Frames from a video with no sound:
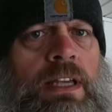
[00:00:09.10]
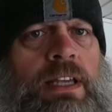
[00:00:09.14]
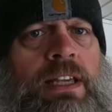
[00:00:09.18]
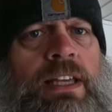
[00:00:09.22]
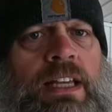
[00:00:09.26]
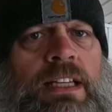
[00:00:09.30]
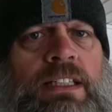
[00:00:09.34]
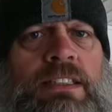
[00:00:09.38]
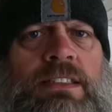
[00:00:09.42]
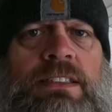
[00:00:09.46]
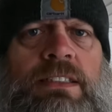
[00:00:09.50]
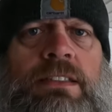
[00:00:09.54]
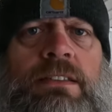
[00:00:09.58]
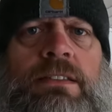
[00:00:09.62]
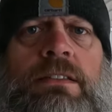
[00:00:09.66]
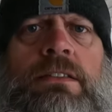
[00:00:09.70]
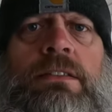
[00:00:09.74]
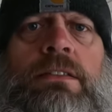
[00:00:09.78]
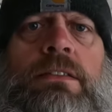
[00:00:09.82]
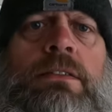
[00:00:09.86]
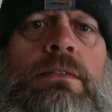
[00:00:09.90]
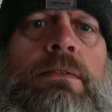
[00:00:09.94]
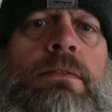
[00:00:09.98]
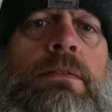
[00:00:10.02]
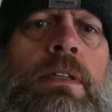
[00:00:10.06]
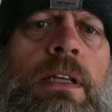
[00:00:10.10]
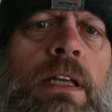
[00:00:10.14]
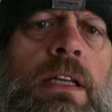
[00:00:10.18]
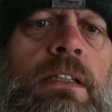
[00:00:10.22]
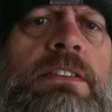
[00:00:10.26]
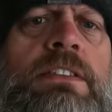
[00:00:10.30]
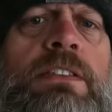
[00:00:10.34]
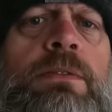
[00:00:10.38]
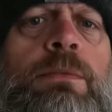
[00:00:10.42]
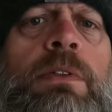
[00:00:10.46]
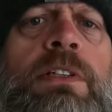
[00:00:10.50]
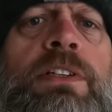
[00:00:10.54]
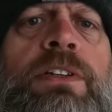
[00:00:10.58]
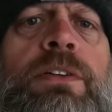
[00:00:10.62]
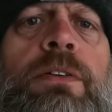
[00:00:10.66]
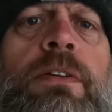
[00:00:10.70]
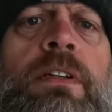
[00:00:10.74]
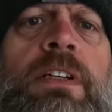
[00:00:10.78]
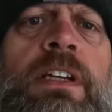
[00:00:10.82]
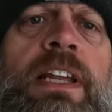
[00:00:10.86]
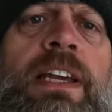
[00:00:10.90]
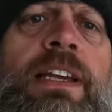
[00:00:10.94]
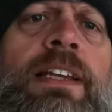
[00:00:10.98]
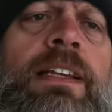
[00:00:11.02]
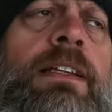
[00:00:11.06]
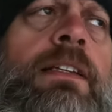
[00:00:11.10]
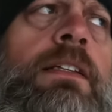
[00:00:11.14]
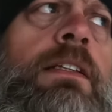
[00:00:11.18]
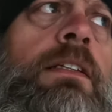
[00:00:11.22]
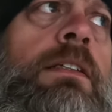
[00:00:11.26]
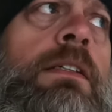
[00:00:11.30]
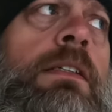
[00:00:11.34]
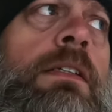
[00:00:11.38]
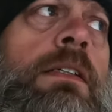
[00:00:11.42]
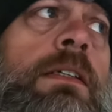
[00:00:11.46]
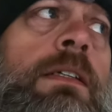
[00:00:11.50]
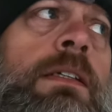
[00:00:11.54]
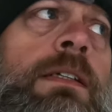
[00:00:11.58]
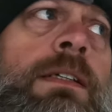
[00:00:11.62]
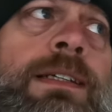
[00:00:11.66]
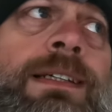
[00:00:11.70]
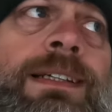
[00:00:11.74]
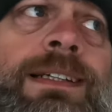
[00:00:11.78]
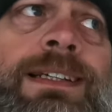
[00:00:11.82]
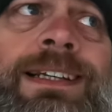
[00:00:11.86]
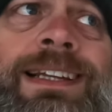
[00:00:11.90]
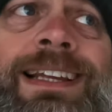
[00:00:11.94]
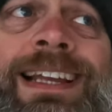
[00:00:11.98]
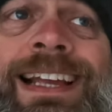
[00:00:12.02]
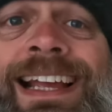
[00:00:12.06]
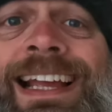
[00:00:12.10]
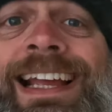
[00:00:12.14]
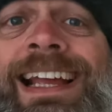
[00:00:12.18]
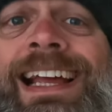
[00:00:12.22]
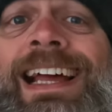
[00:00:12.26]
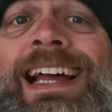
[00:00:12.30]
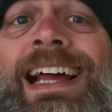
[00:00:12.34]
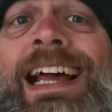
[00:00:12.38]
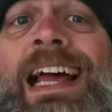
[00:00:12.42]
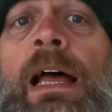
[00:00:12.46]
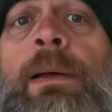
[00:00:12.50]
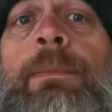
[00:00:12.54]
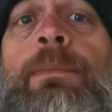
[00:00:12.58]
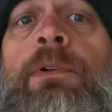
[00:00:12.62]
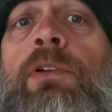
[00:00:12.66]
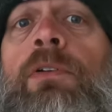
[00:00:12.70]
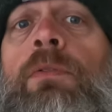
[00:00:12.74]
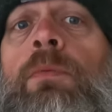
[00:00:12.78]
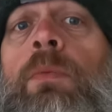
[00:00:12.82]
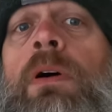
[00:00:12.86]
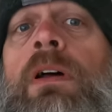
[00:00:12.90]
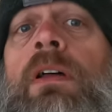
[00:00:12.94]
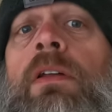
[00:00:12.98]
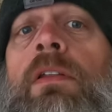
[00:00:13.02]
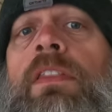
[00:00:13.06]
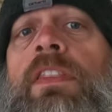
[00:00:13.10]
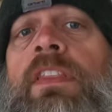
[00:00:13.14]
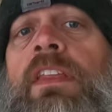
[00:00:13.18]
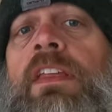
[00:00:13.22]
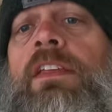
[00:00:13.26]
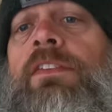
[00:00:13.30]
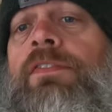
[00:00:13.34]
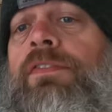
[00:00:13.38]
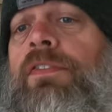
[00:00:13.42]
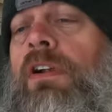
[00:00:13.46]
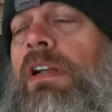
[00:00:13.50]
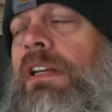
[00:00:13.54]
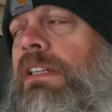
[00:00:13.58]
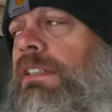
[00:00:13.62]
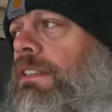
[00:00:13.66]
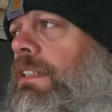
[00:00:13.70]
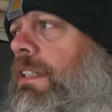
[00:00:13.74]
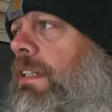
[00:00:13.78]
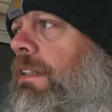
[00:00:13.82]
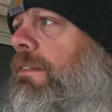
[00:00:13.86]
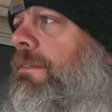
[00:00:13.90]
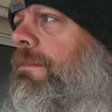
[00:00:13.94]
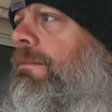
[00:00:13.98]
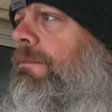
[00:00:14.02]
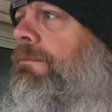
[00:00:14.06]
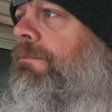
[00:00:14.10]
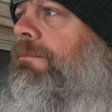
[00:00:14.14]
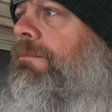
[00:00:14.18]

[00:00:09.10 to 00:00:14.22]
Hey guys, how's everyone doing today? I'm doing well, thank you for asking.